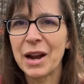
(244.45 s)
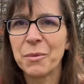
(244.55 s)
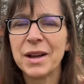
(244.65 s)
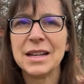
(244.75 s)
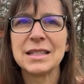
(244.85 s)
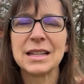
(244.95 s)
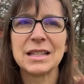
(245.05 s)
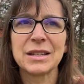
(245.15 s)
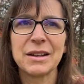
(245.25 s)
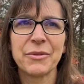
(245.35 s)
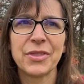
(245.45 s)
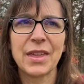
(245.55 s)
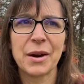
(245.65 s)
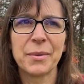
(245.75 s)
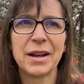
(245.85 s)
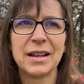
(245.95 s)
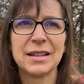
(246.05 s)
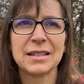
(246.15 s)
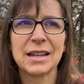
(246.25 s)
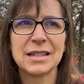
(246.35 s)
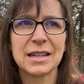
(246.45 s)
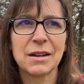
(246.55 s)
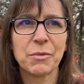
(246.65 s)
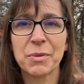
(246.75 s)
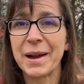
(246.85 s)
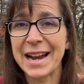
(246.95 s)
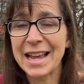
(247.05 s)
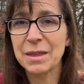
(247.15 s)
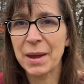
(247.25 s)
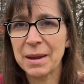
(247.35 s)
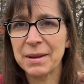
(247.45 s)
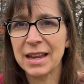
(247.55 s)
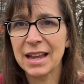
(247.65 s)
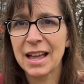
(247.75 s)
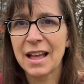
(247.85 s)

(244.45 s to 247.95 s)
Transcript: In one instance, there was, with my 9th baby,